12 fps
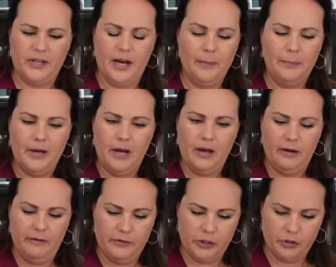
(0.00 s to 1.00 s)
cup
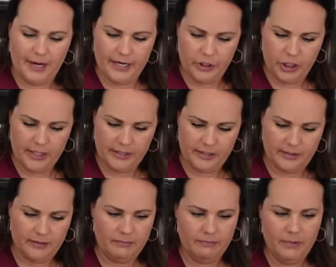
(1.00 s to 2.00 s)
of shredded
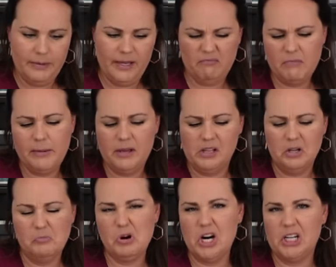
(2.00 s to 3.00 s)
cheese. Maybe, maybe a
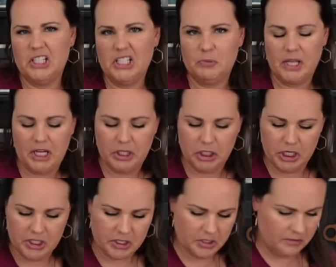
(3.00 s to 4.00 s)
little more because we like
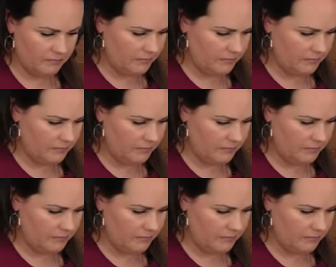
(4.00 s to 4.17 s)
cheese.